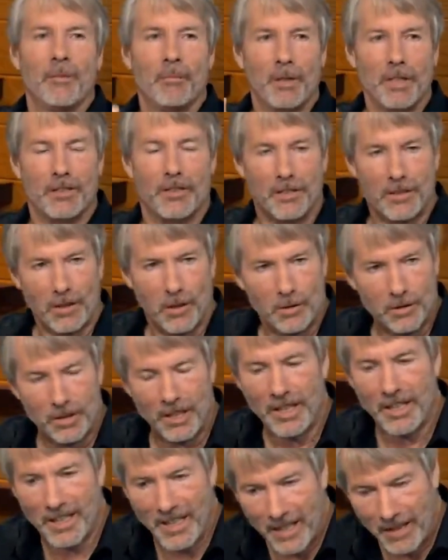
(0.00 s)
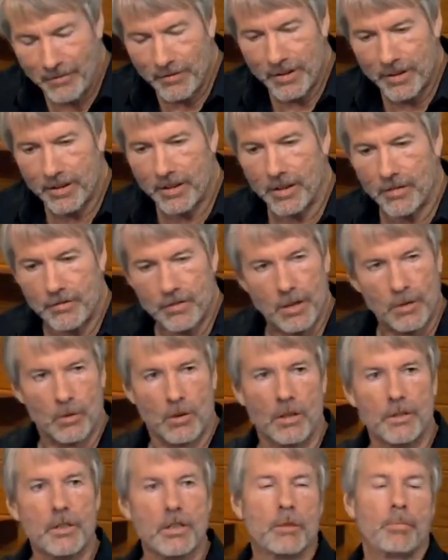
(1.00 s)
But Satoshi gave this gift to the
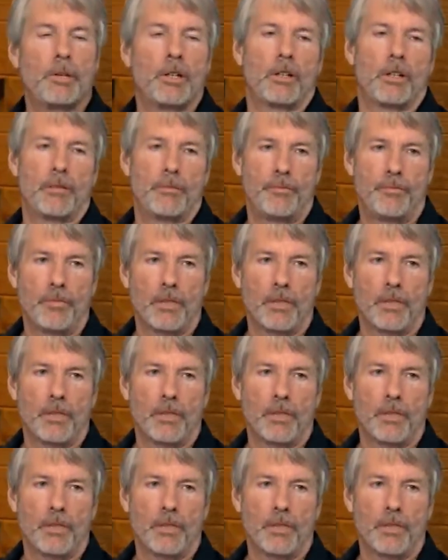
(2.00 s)
world and disappeared.